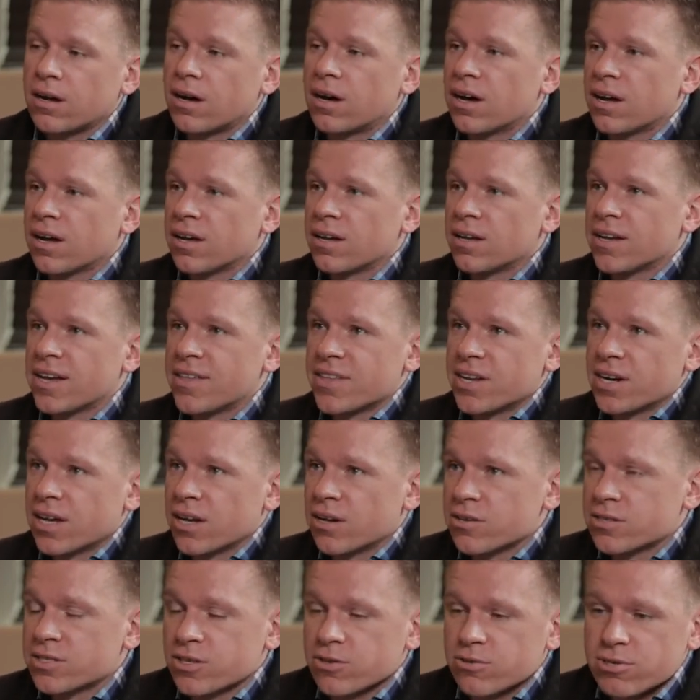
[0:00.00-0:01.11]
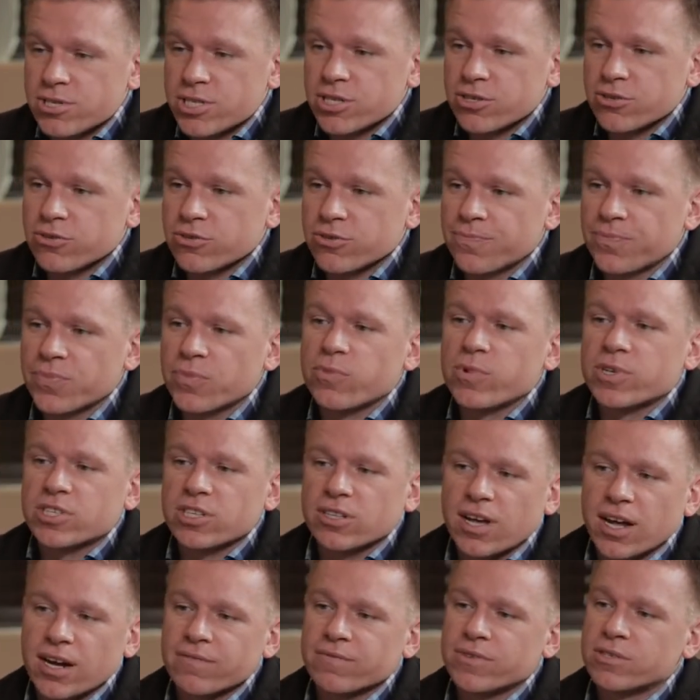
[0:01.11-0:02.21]
And then I also do, which a
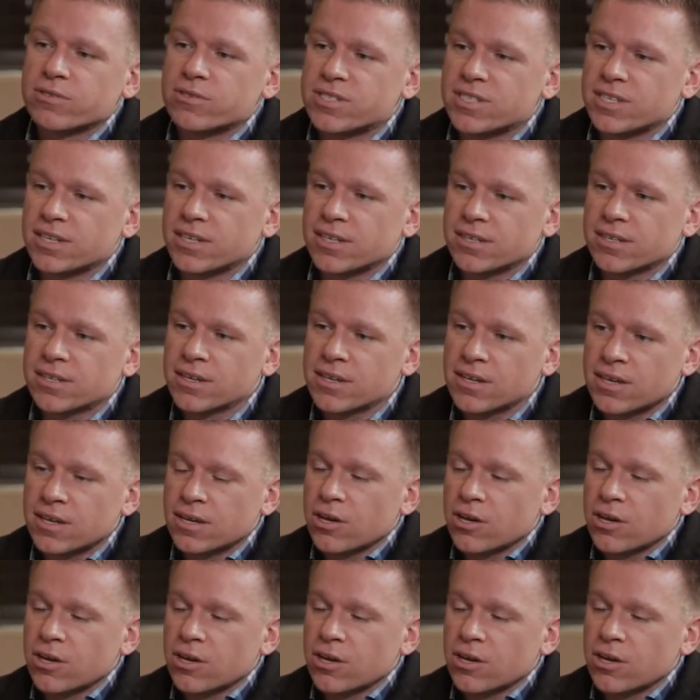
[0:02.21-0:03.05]
lot of you see,